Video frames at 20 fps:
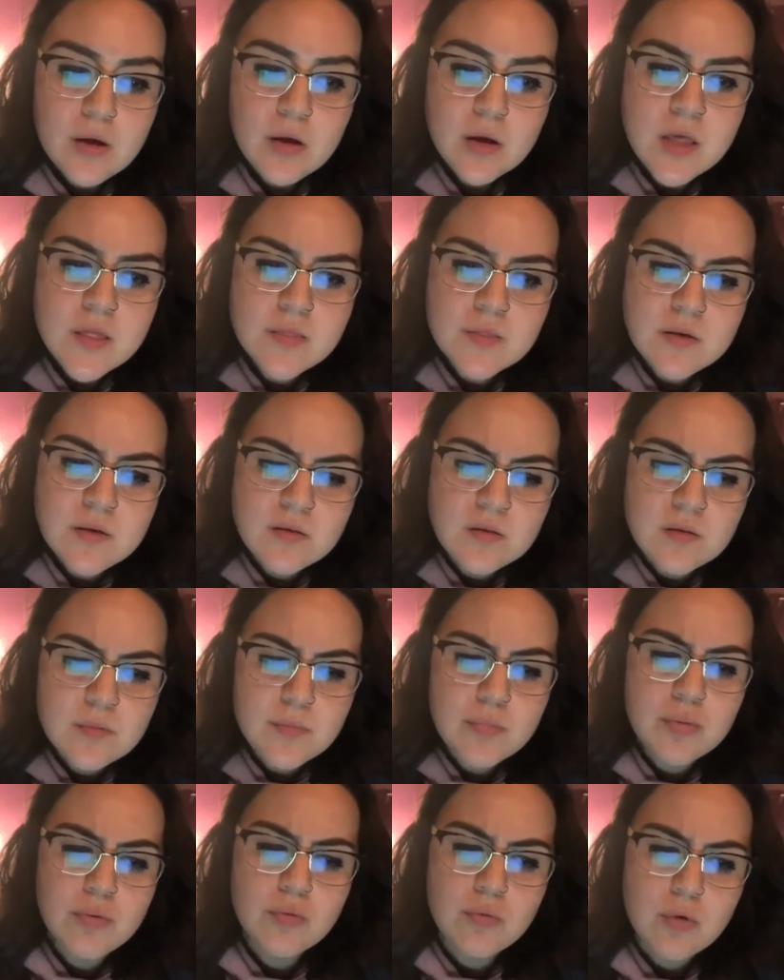In this
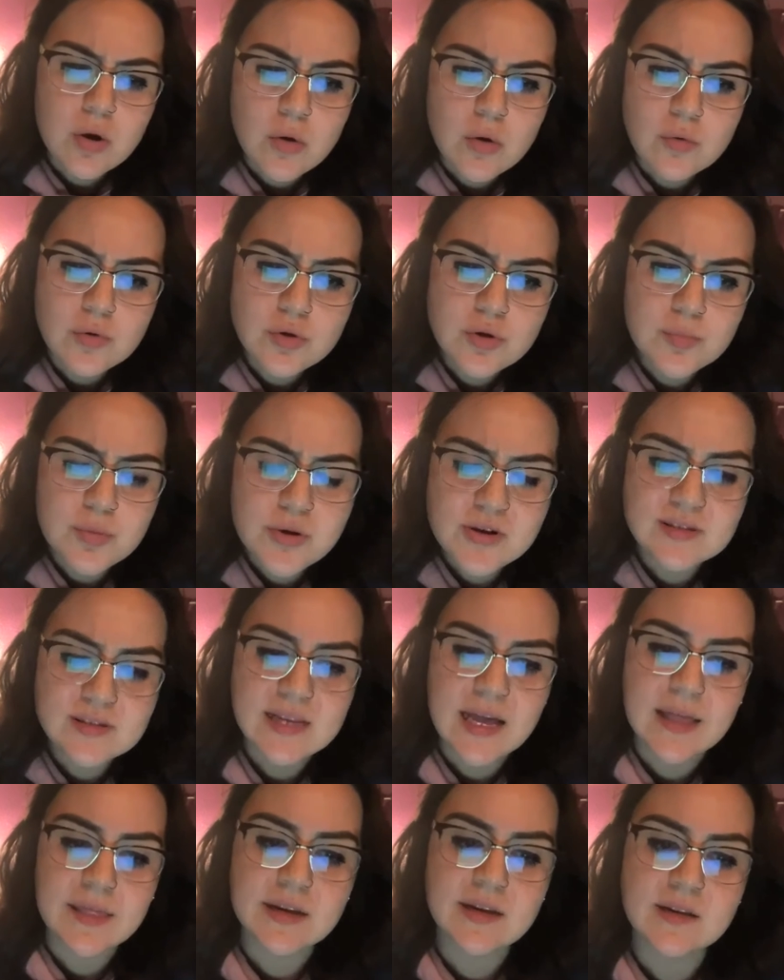approach,
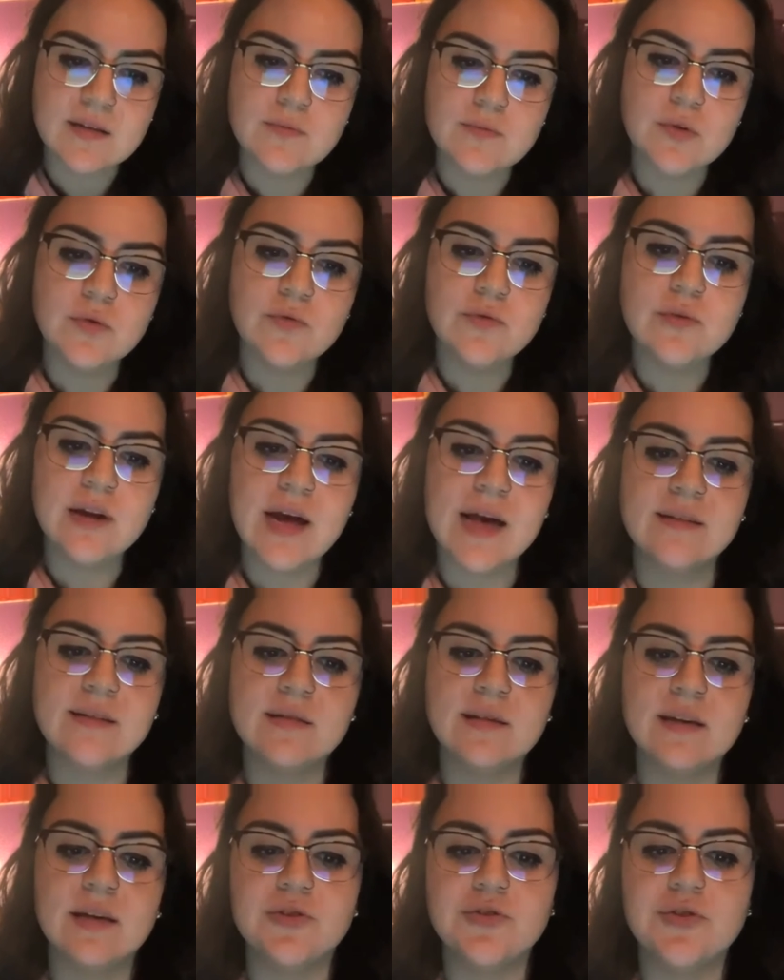personality is viewed as
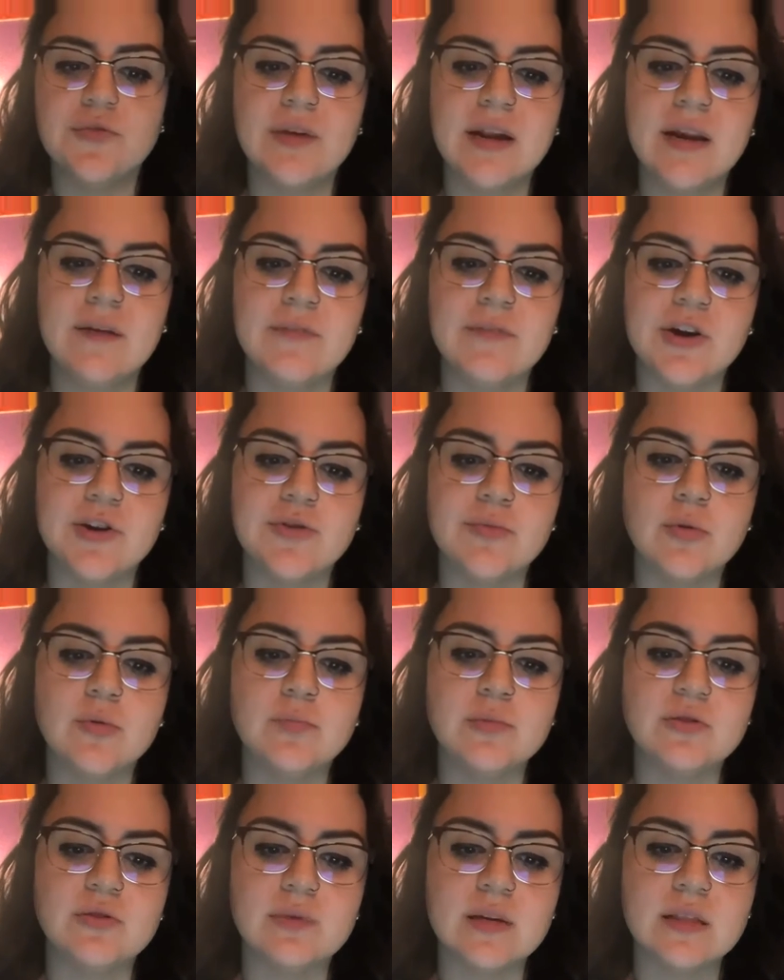the intervening variable
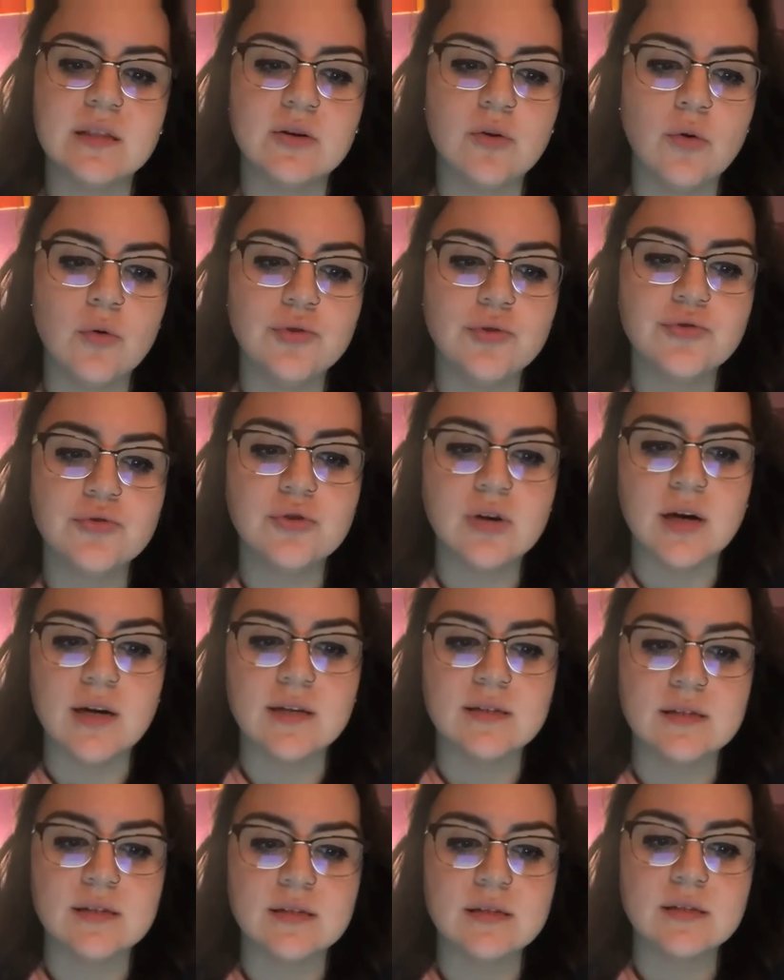between the cultural
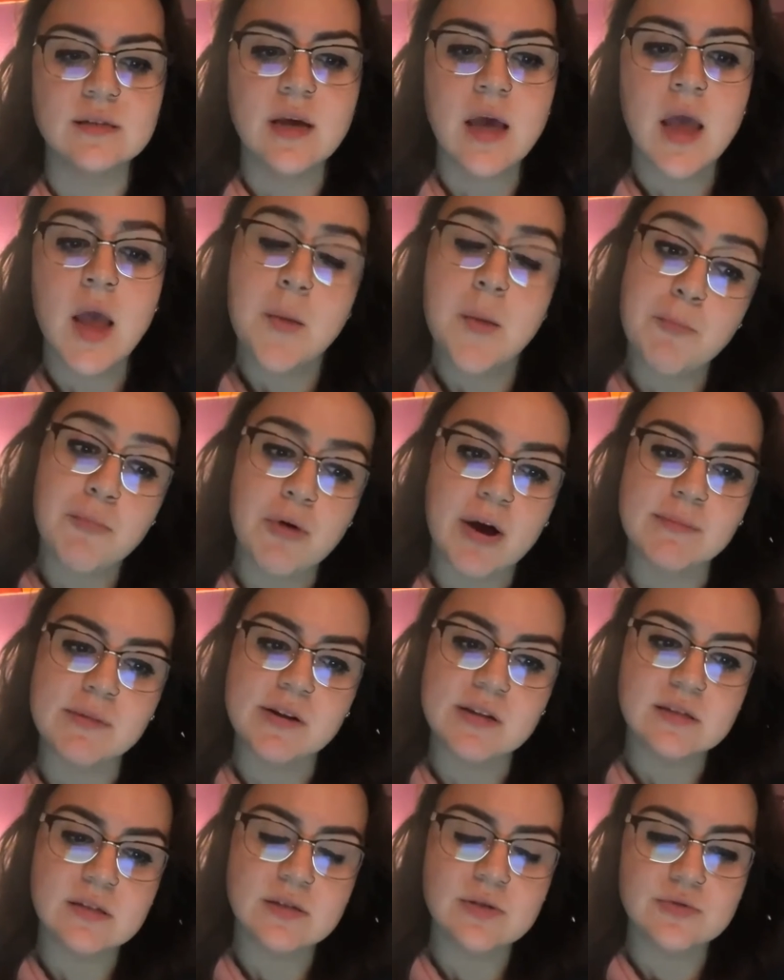causes,
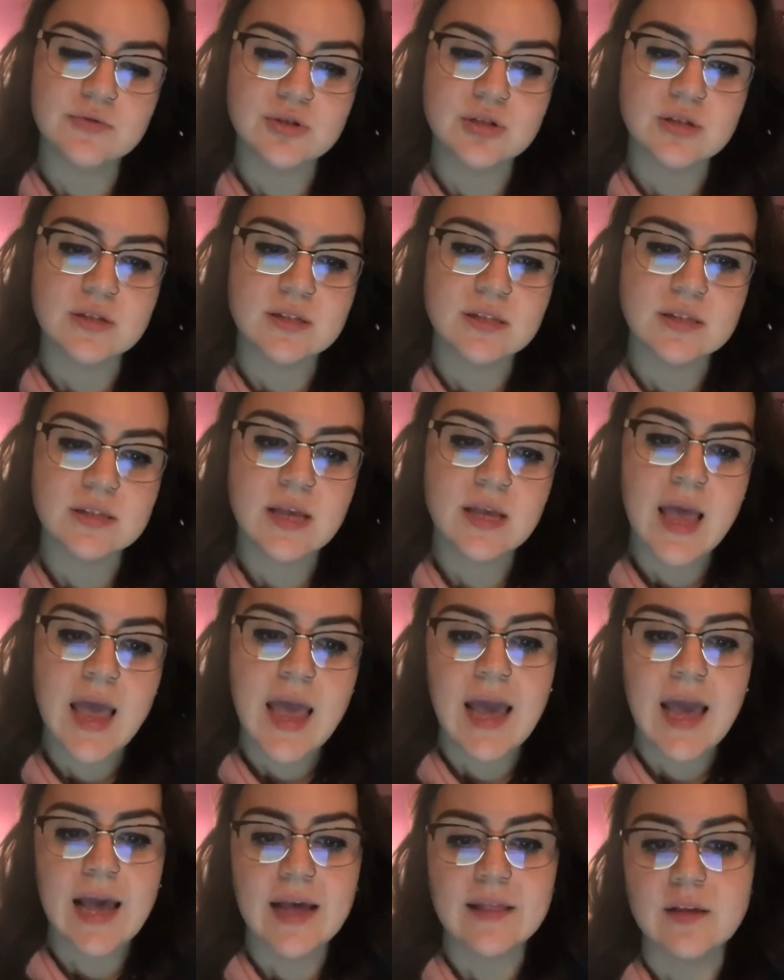primary institutions,
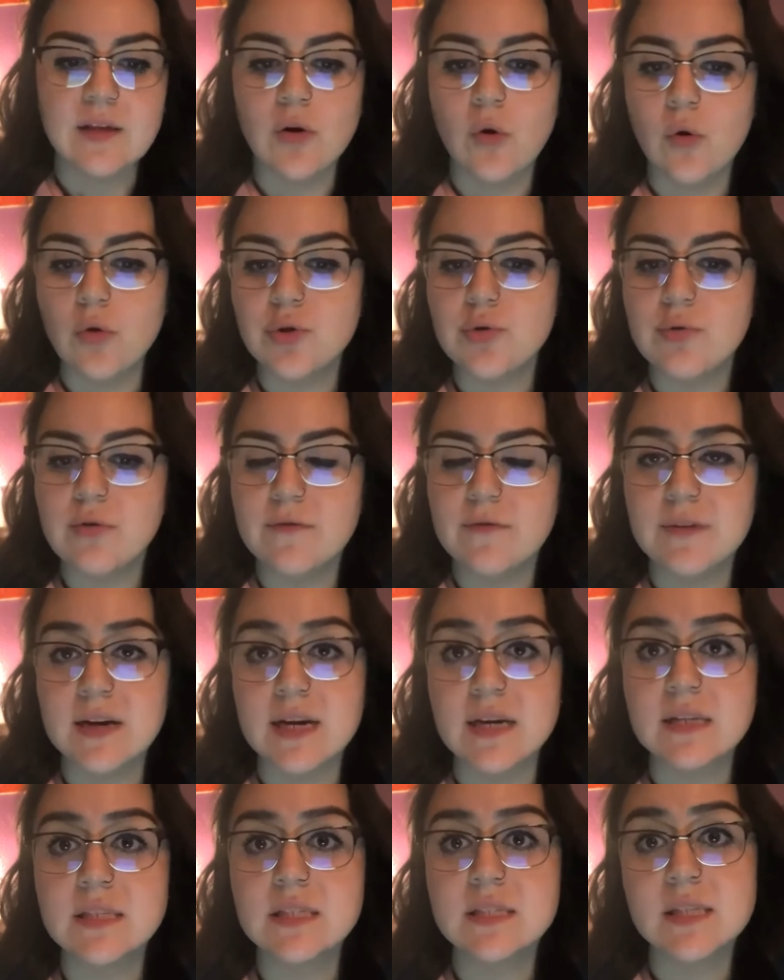and the cultural
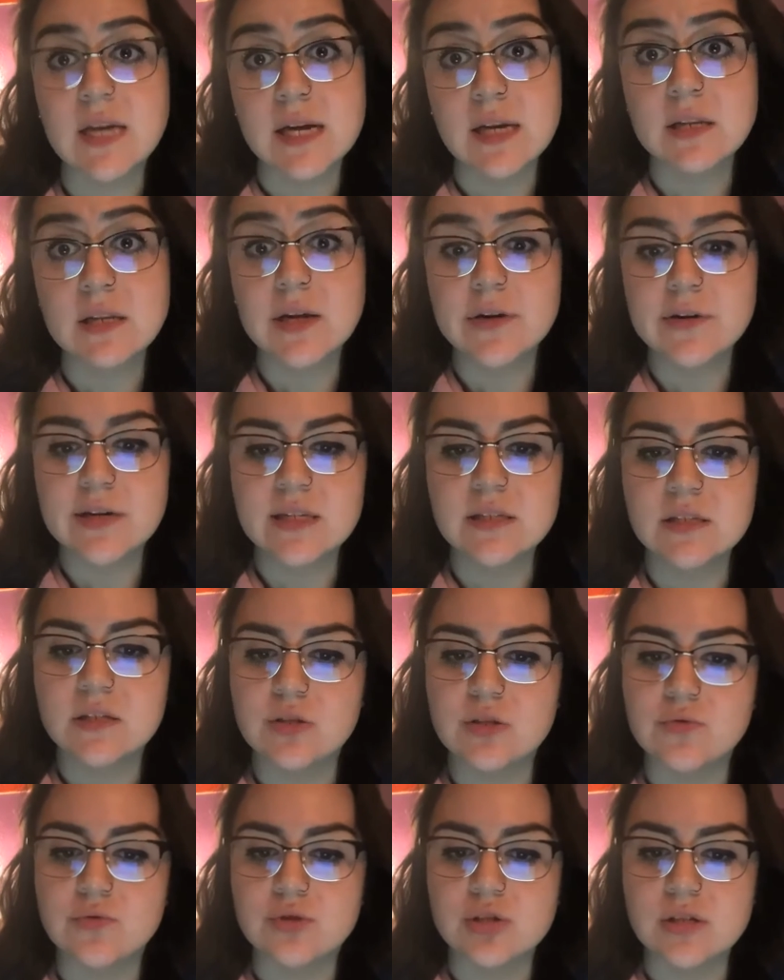effects, secondary
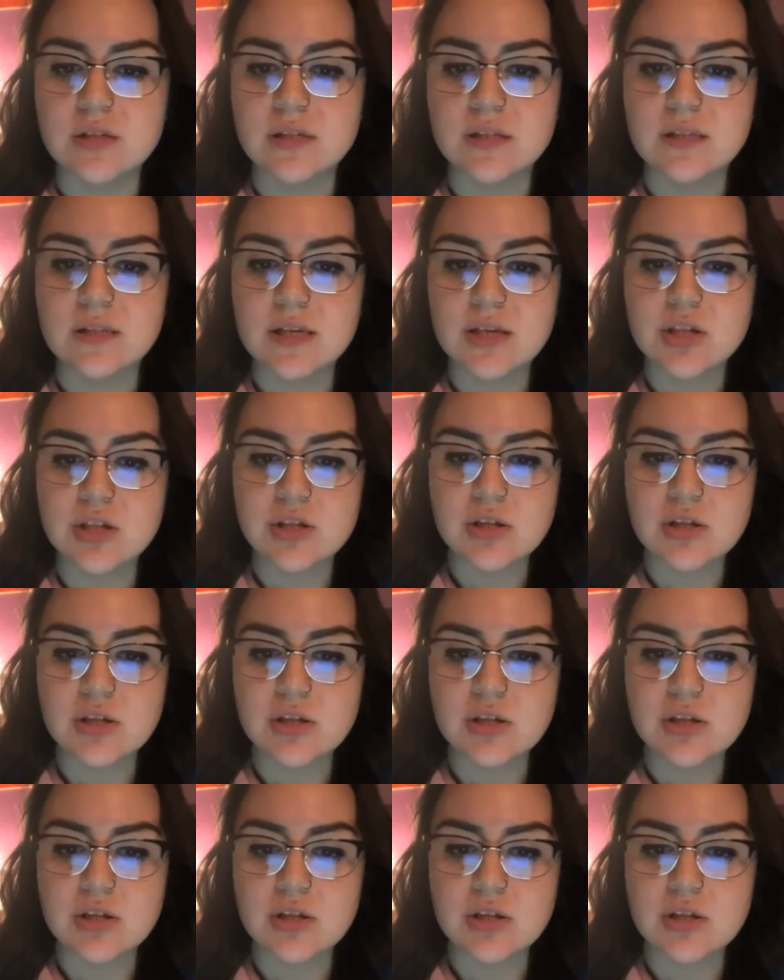institutions.